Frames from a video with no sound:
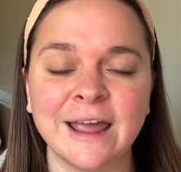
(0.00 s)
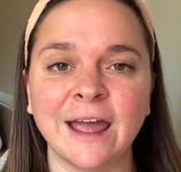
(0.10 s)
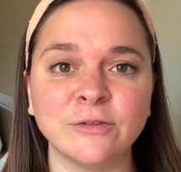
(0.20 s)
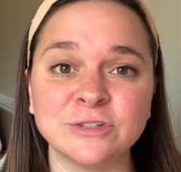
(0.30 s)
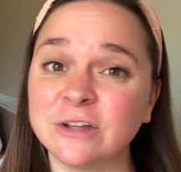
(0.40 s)
And
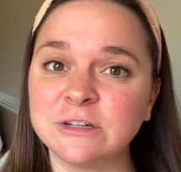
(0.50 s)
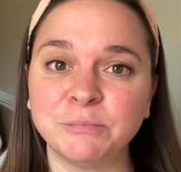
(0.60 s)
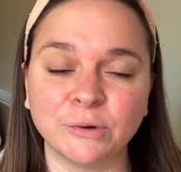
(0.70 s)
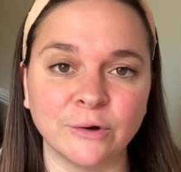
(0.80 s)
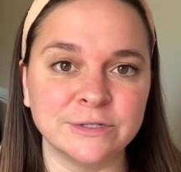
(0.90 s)
there's lots of
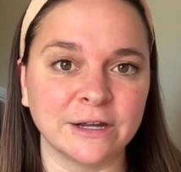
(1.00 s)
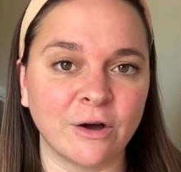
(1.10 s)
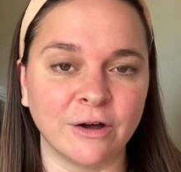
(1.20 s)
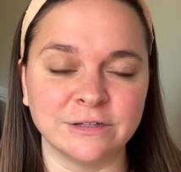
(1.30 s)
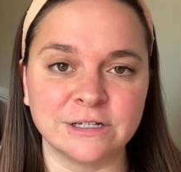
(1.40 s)
pros and
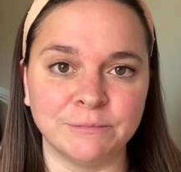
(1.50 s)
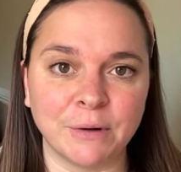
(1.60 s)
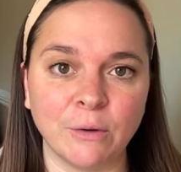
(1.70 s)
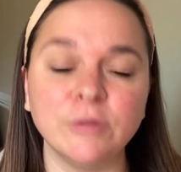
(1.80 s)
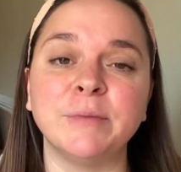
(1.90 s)
cons to
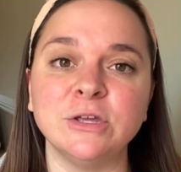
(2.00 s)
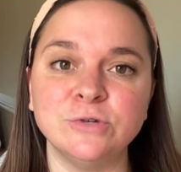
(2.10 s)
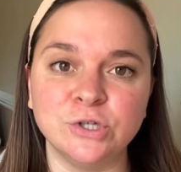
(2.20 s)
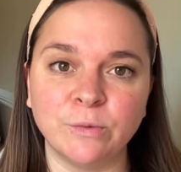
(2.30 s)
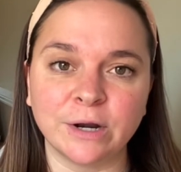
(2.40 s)
both, but you do
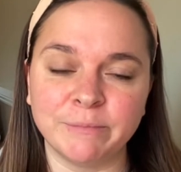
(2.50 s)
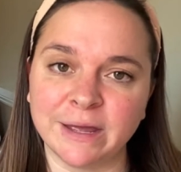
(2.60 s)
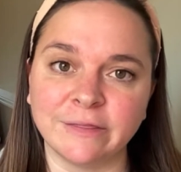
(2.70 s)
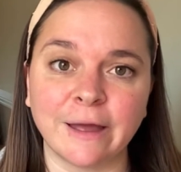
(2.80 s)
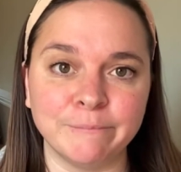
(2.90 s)
want to pick
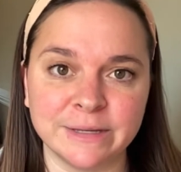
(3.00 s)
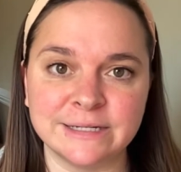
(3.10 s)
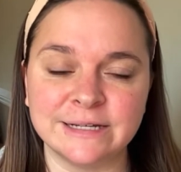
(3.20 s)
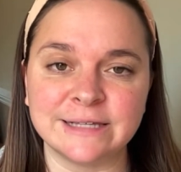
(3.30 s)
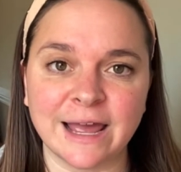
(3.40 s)
that
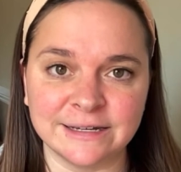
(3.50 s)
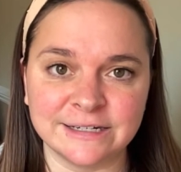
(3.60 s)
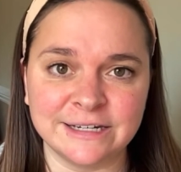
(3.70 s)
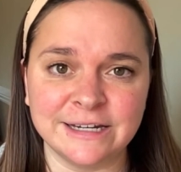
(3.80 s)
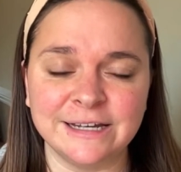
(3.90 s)
business
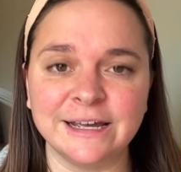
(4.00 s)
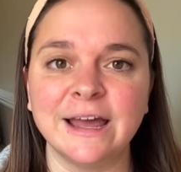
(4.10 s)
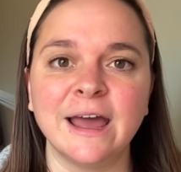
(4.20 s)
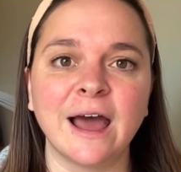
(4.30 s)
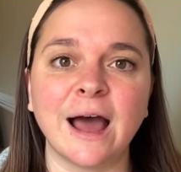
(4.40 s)
entity
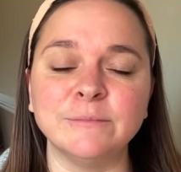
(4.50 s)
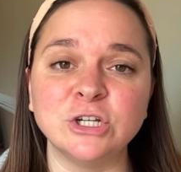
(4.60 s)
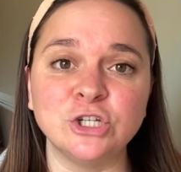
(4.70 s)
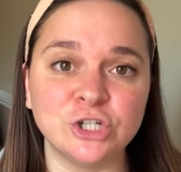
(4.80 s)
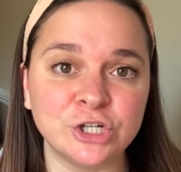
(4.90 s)
to
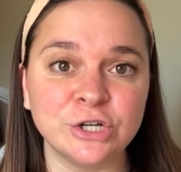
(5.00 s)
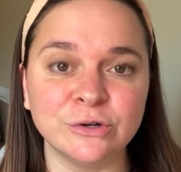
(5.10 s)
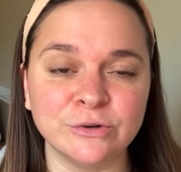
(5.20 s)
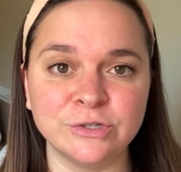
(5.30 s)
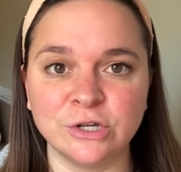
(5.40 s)

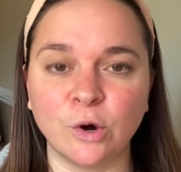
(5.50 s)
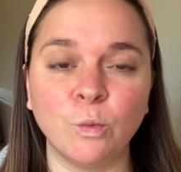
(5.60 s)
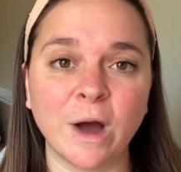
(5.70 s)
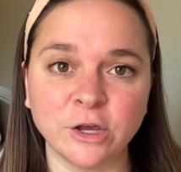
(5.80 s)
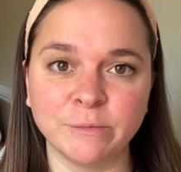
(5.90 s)
choose, what
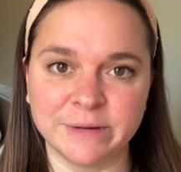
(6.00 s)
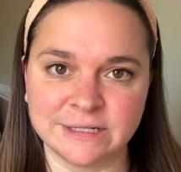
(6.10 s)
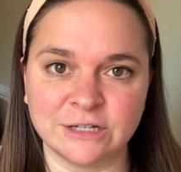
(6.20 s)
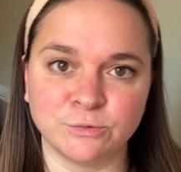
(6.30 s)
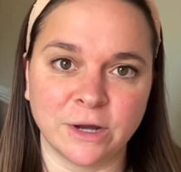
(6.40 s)
your
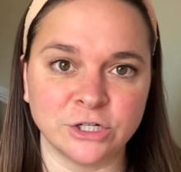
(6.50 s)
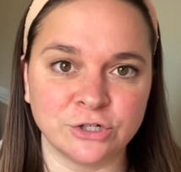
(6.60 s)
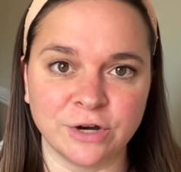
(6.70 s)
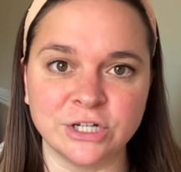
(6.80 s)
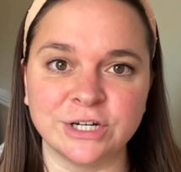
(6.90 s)
business
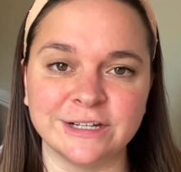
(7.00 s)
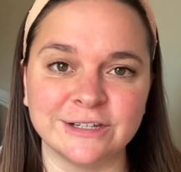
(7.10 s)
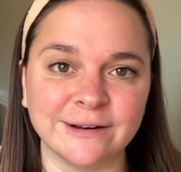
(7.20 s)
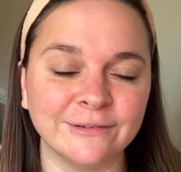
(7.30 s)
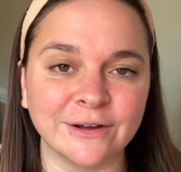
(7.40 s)
registration is going
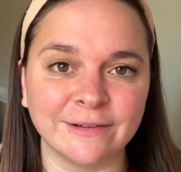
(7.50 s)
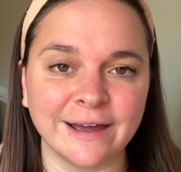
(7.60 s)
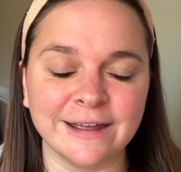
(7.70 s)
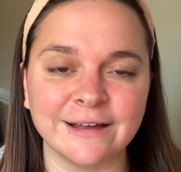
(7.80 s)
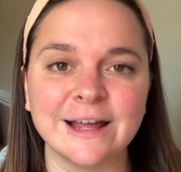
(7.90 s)
to look like.